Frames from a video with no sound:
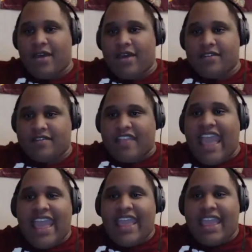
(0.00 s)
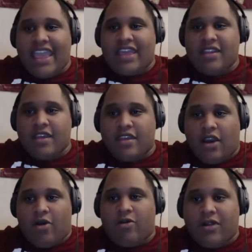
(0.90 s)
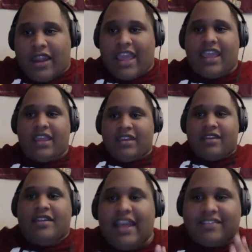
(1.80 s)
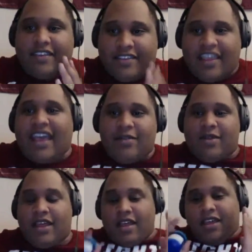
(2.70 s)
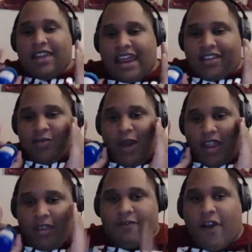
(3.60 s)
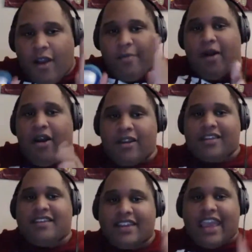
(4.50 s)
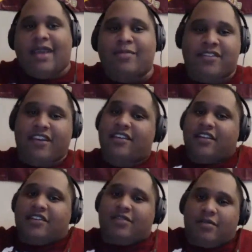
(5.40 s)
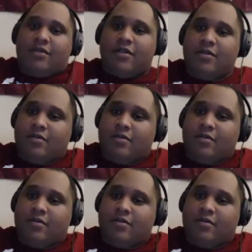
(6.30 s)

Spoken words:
team. Stay in your lane. That's exactly what that is why LeVar Ball is a damn genius.